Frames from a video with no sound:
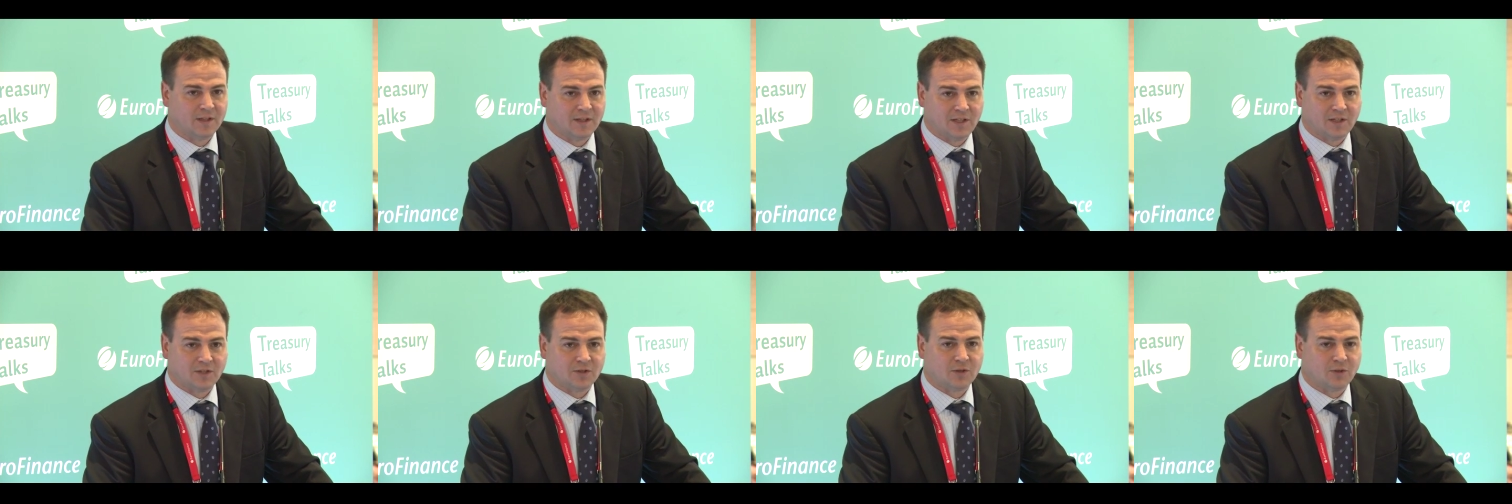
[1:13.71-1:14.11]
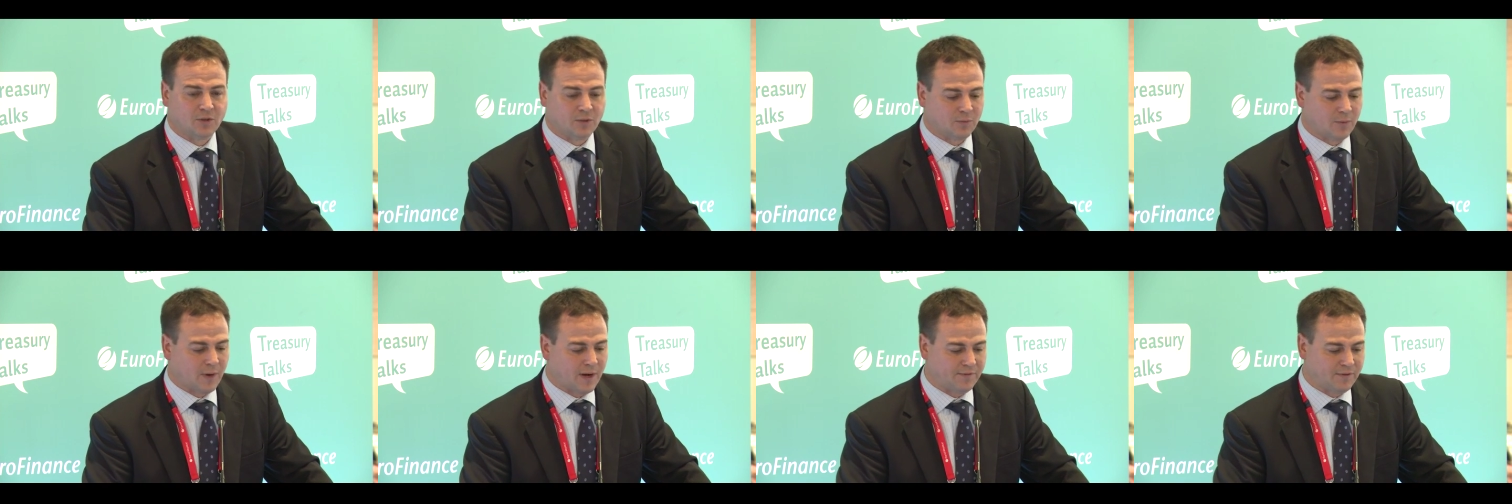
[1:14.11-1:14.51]
the
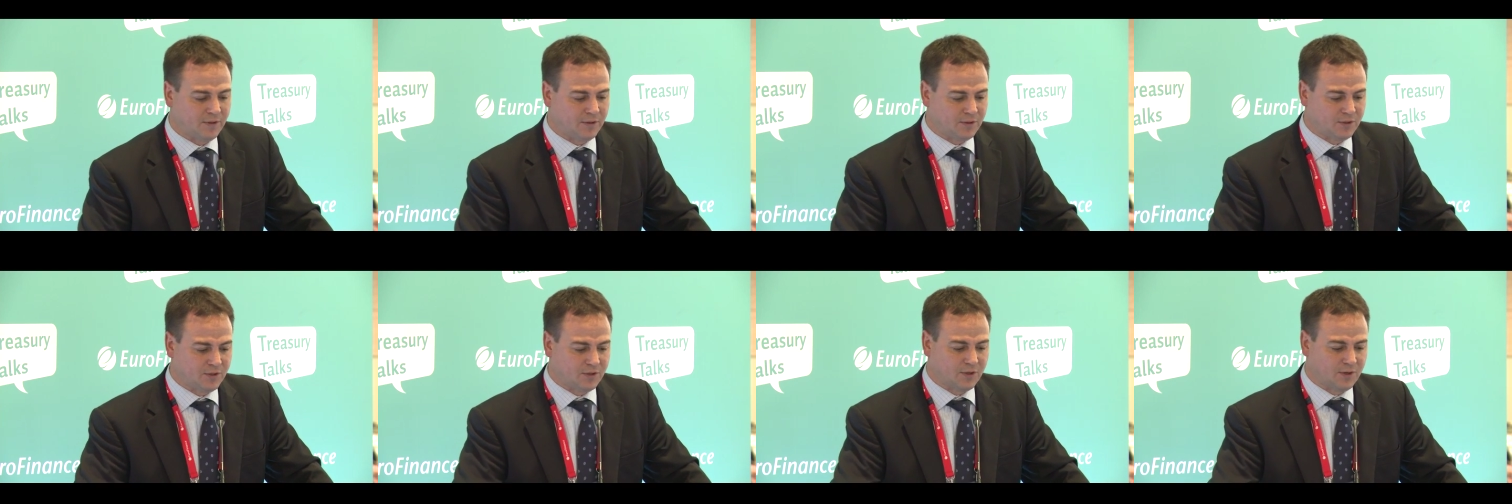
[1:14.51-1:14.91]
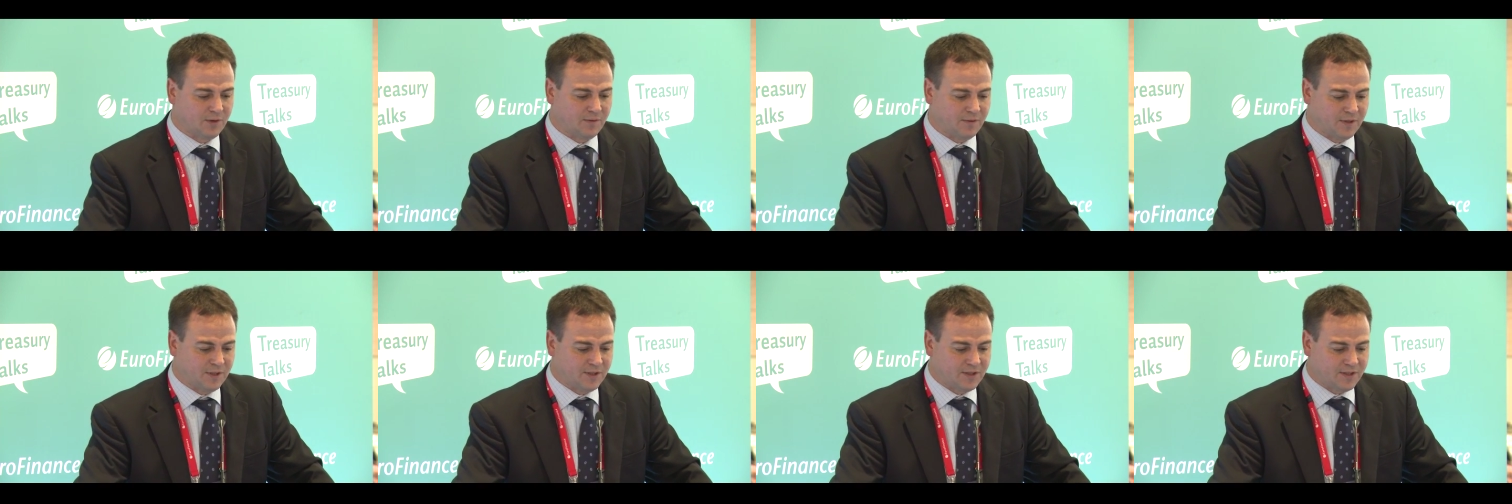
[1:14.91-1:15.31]
Internal Revenue
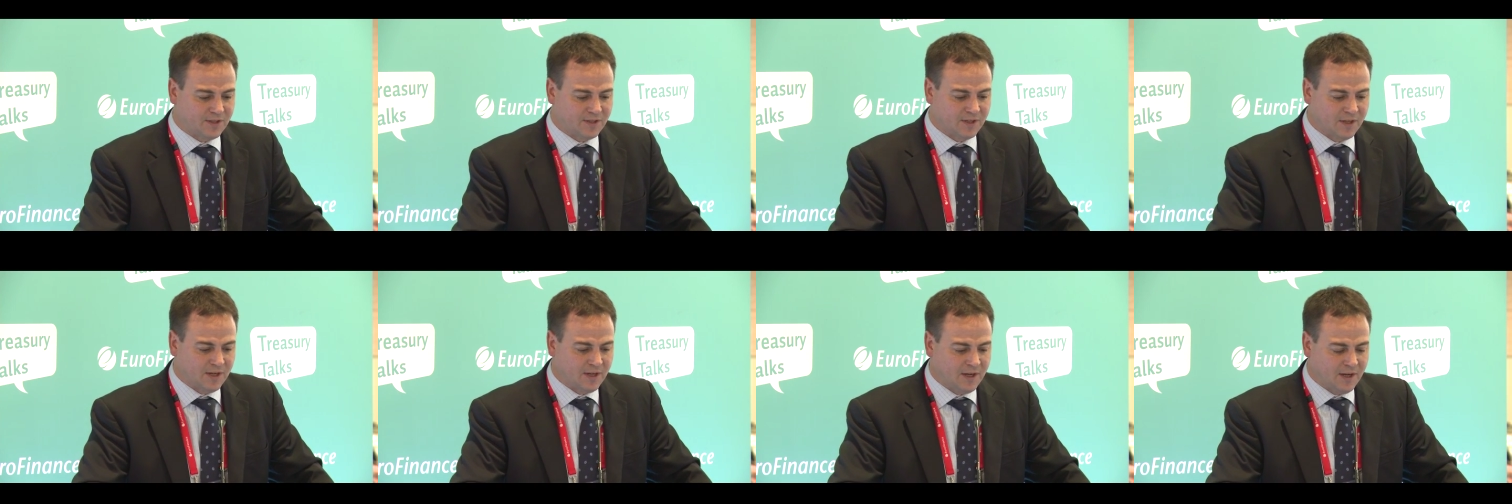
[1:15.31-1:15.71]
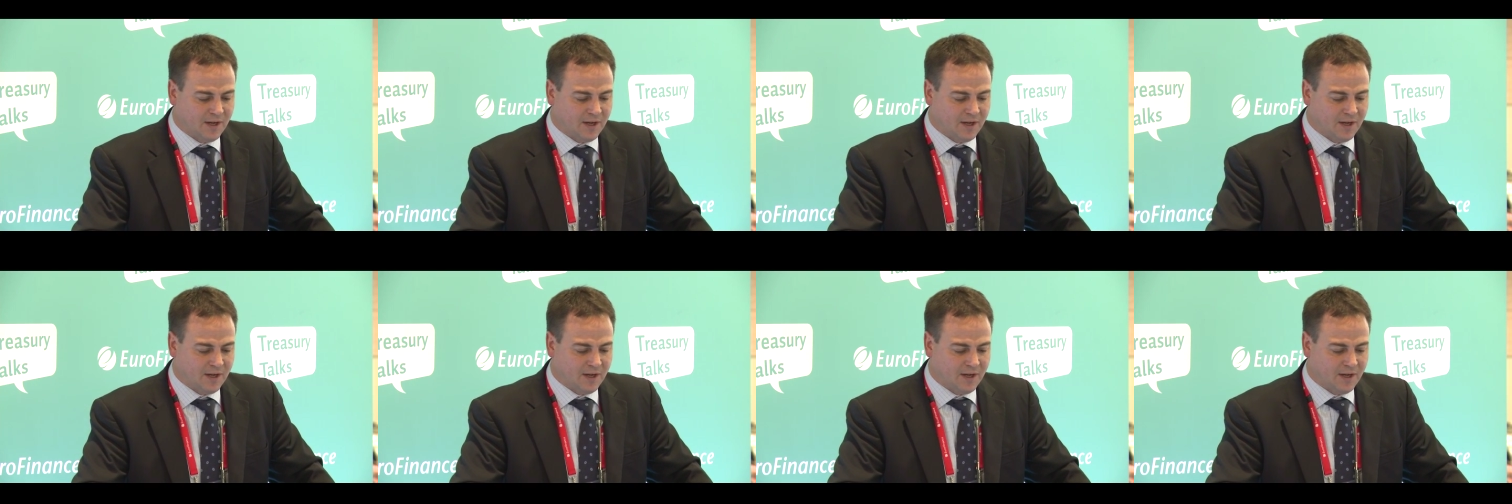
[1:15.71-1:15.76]
Service,